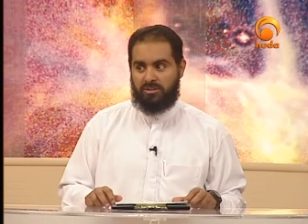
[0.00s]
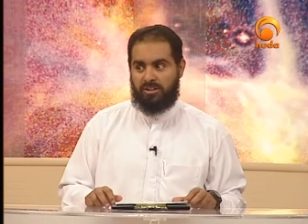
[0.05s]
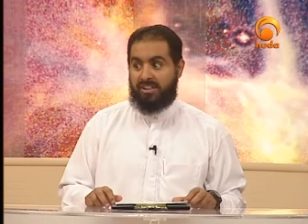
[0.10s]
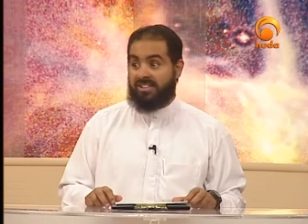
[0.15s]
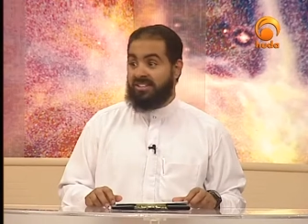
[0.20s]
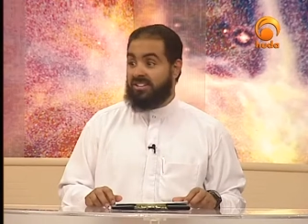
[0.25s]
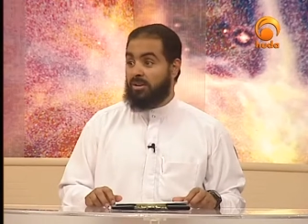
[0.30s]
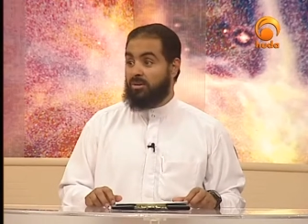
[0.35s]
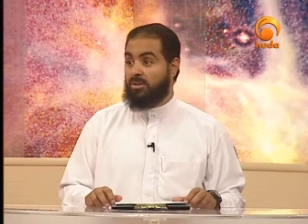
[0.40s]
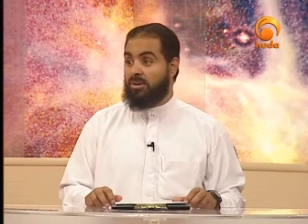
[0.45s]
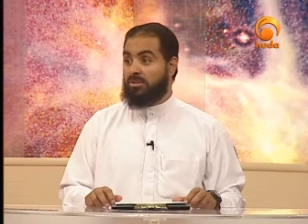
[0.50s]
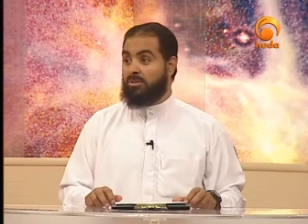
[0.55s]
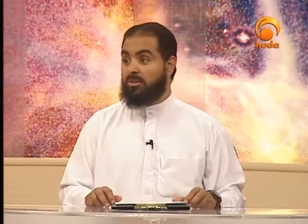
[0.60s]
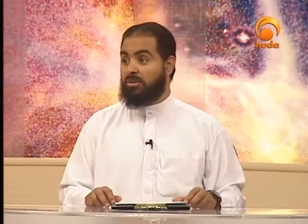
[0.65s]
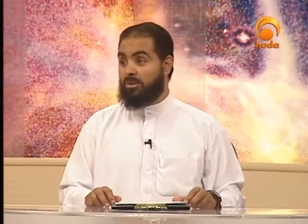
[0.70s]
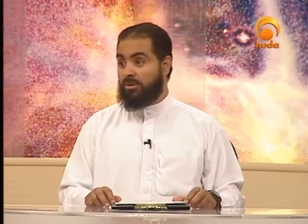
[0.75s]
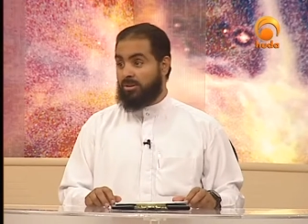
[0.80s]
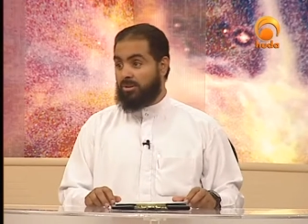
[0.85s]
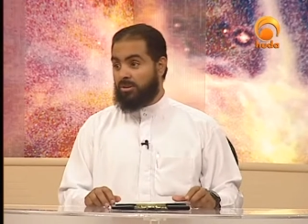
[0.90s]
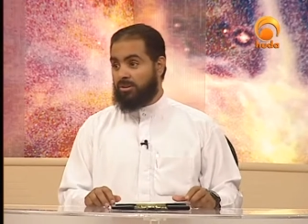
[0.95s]

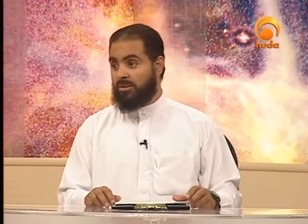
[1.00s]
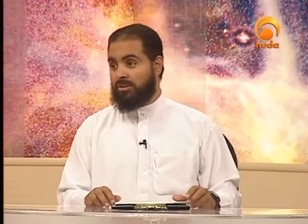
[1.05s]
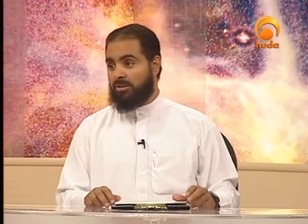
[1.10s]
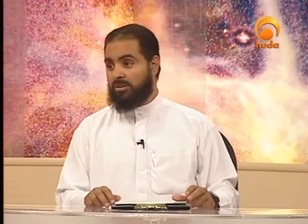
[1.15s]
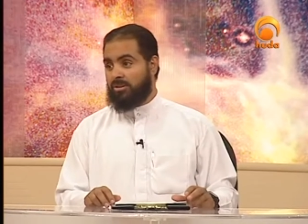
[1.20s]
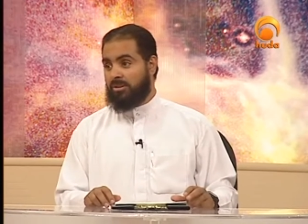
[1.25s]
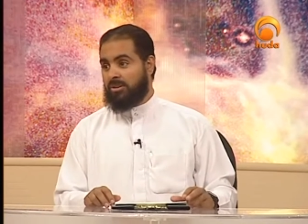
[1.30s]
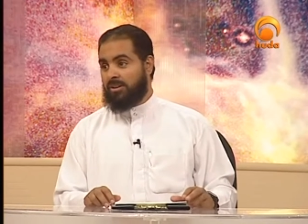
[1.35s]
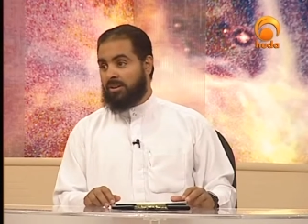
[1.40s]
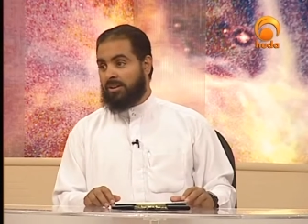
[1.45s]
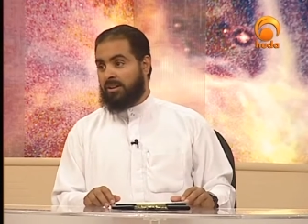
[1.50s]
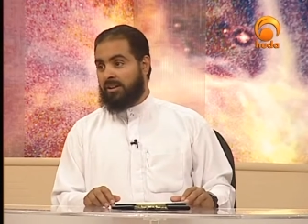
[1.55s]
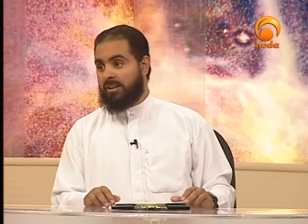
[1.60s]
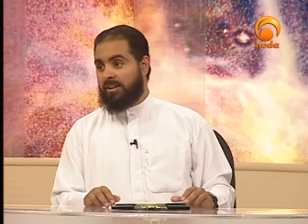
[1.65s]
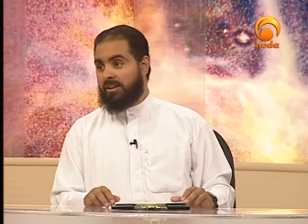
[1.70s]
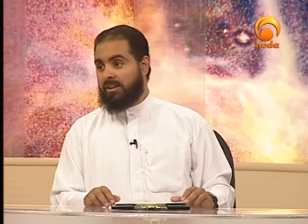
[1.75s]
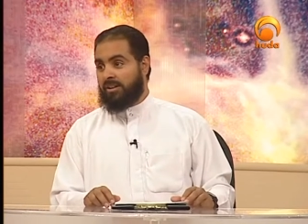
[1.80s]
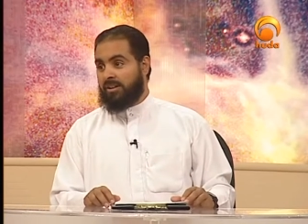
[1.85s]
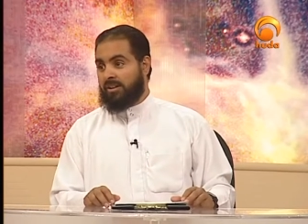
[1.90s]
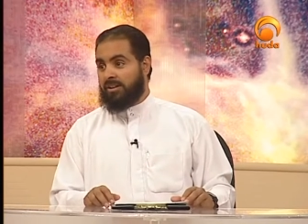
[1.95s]
At-tawakkul
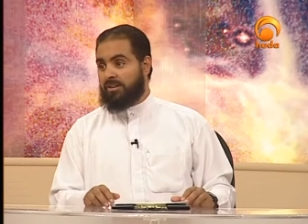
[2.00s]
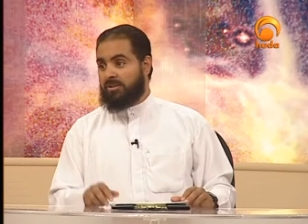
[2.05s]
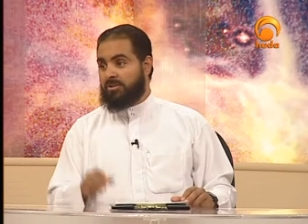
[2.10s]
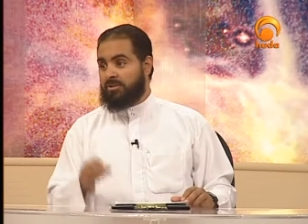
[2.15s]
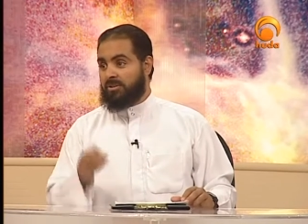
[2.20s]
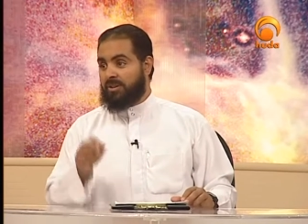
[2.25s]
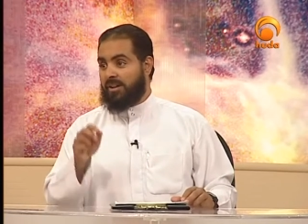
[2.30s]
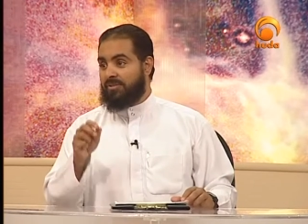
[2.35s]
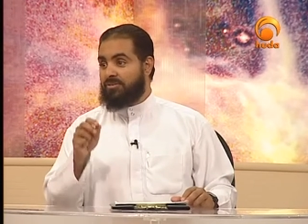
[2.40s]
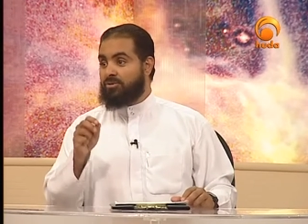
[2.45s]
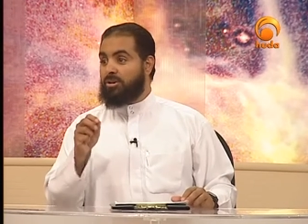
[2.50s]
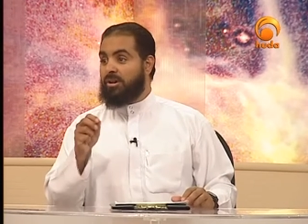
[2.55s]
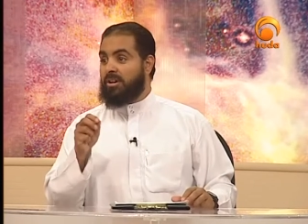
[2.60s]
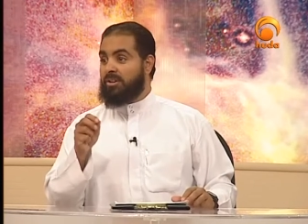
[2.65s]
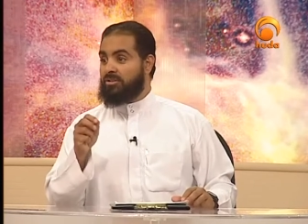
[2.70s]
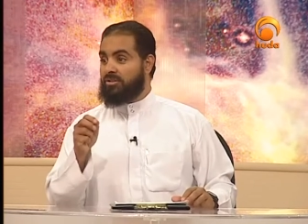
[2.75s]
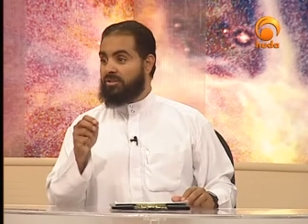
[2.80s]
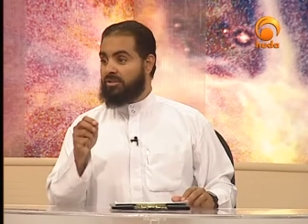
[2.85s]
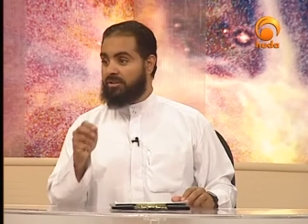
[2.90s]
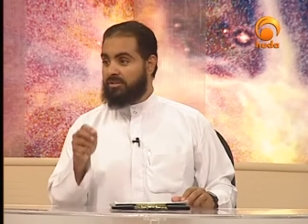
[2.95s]
is to have
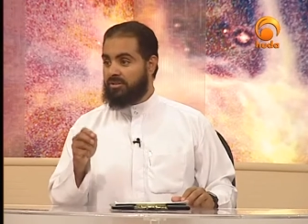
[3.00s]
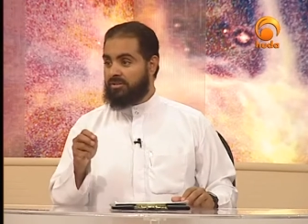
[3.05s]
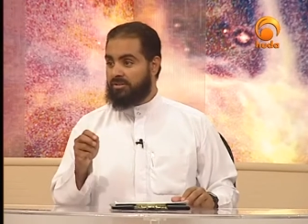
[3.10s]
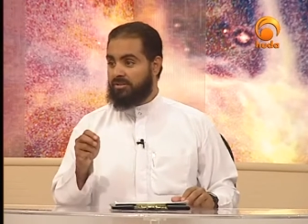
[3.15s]
trust